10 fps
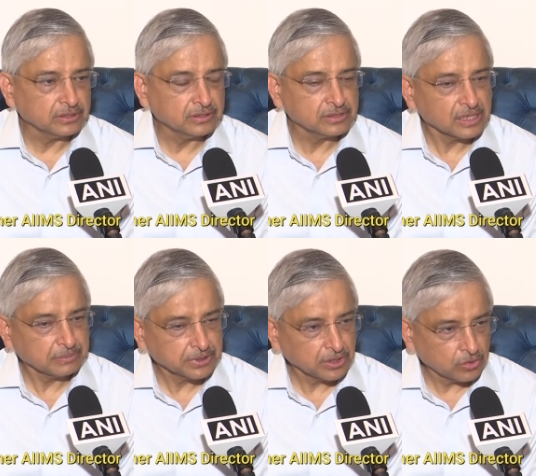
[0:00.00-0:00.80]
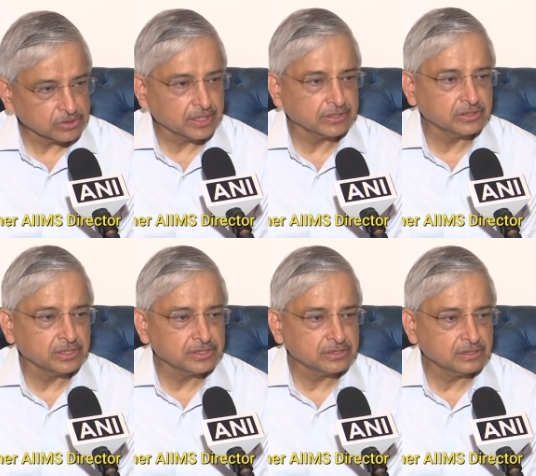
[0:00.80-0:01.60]
This happened in Los
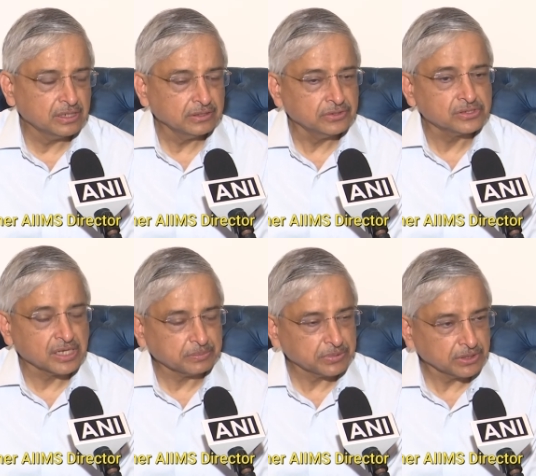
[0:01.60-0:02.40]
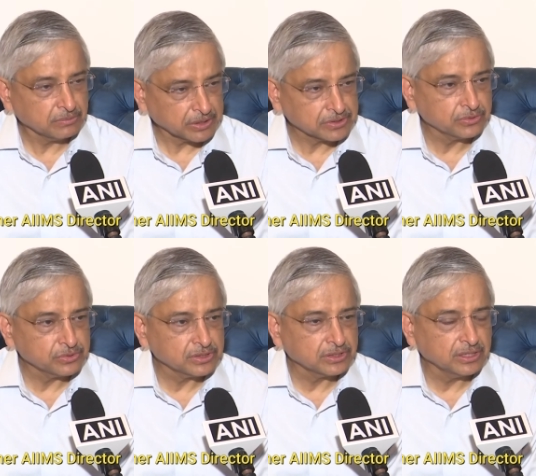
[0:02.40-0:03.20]
Angeles. This happened in Mexico
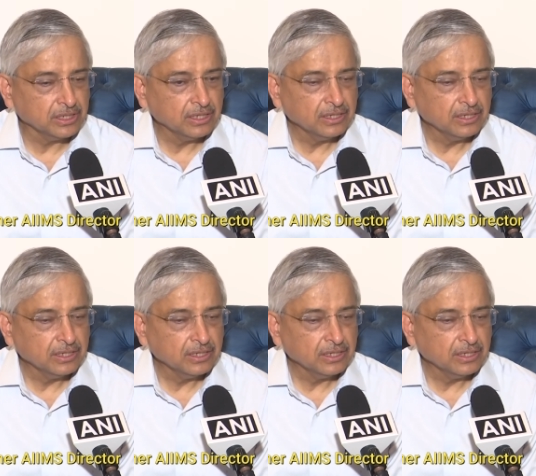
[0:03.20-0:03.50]
City.